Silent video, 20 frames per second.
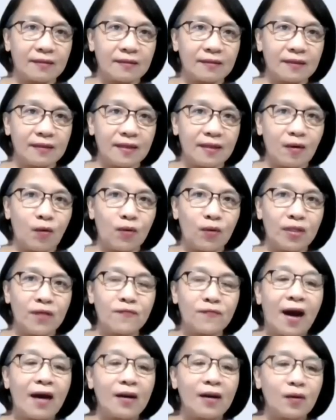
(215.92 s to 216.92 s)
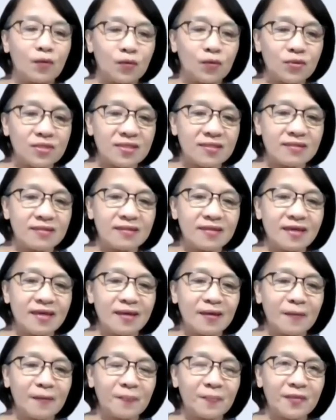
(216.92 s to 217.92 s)
he only follows
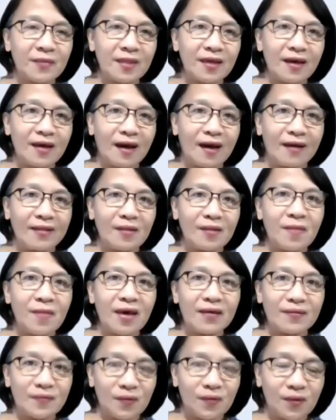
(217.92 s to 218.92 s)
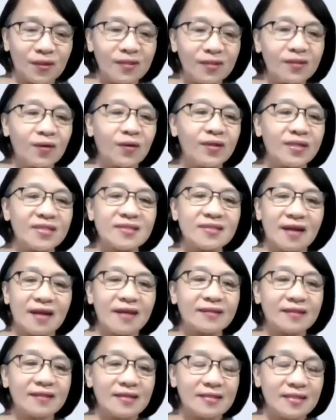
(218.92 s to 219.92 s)
the method or the
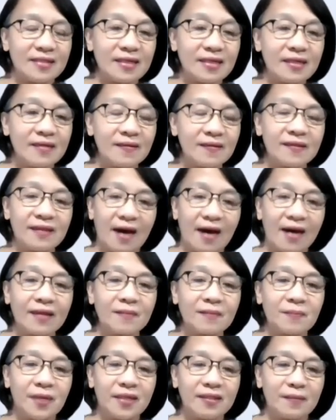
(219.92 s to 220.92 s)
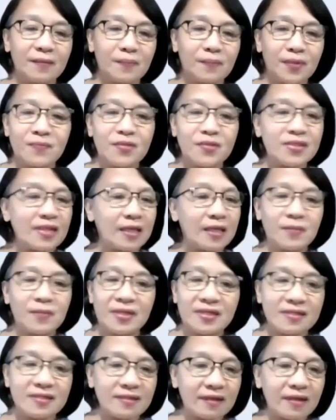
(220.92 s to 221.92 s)
strategy done by the previous
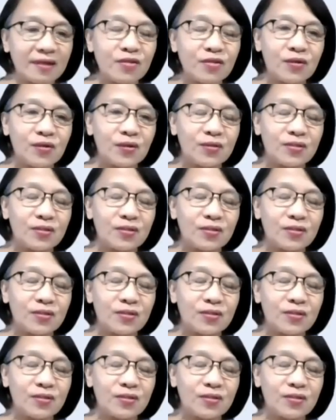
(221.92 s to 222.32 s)
administration.